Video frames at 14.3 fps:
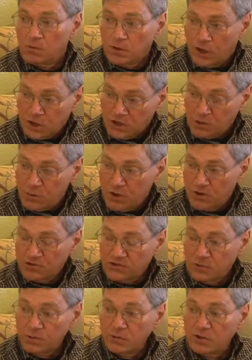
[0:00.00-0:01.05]
large
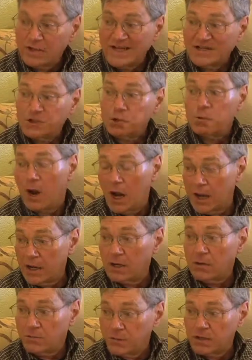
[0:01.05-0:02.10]
parts of the world get
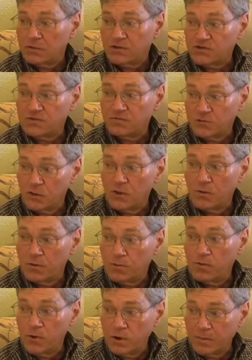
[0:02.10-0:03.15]
drier because of
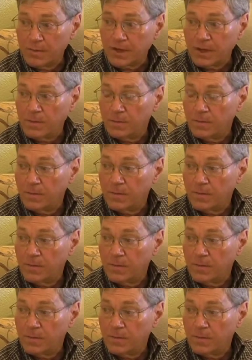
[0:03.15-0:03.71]
global warming.